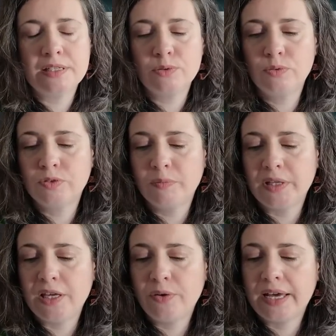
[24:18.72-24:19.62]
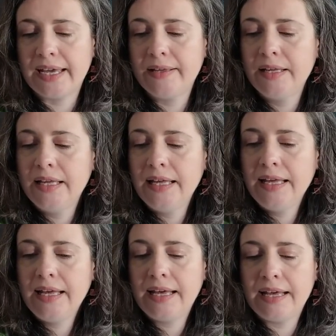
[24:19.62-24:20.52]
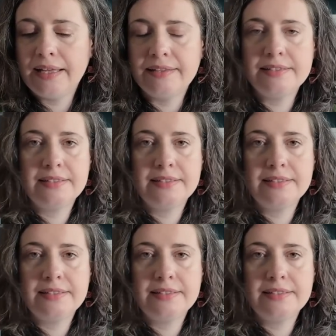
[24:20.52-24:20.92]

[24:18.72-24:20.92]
all from the UK. And